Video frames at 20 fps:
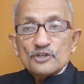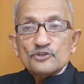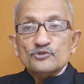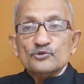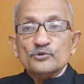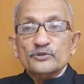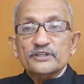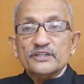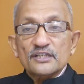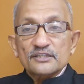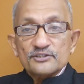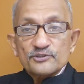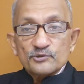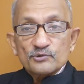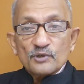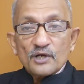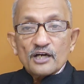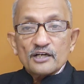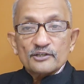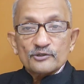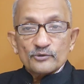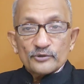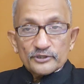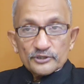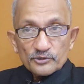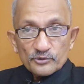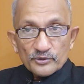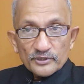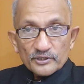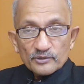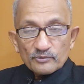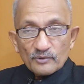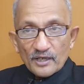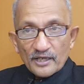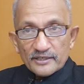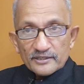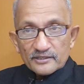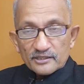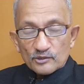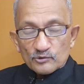So yes, you are going to
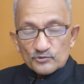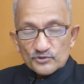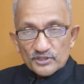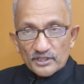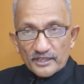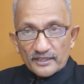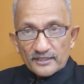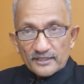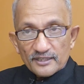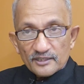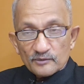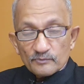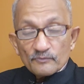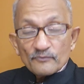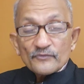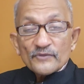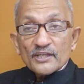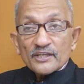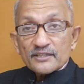require outside help.